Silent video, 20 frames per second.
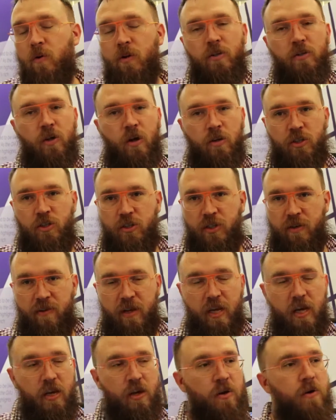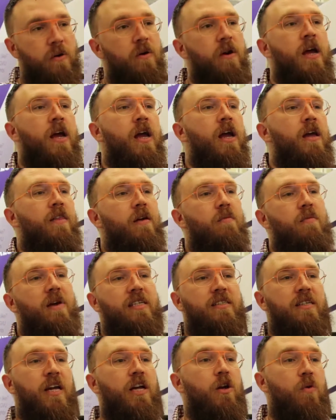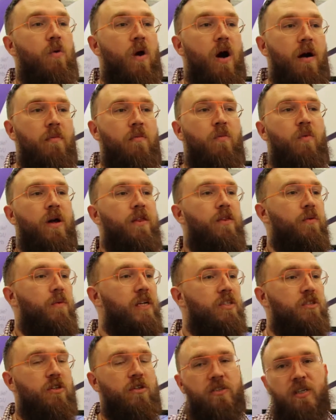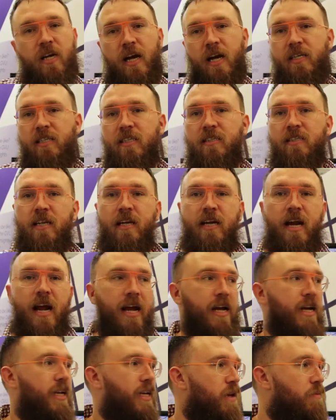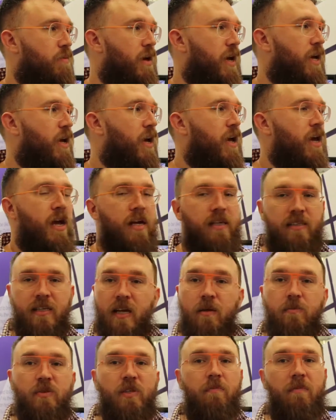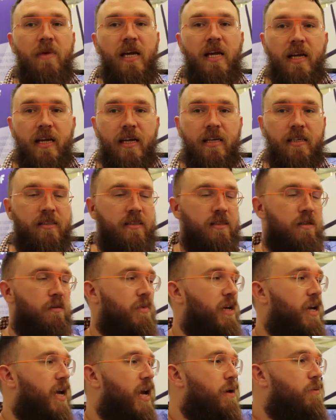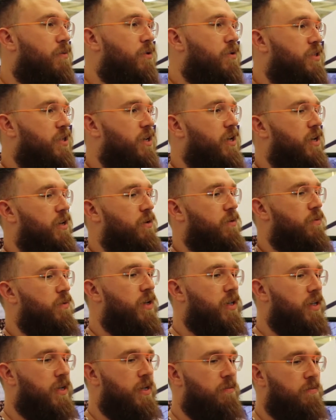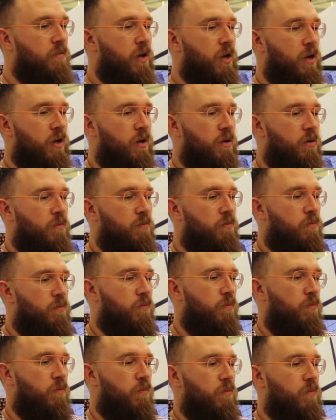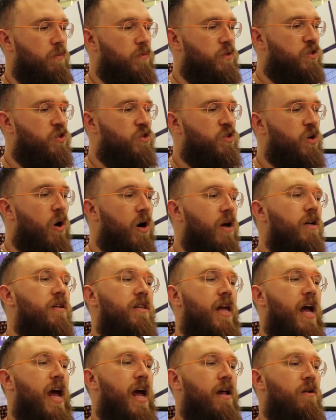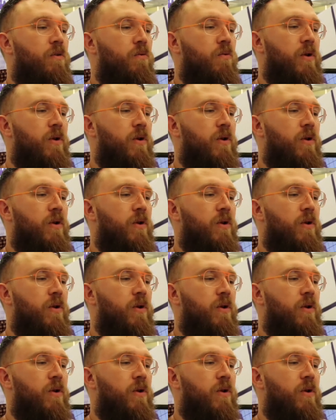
talk to GVU, they may set you up with a research scientist and an academic, set up some meetings to be able to really start that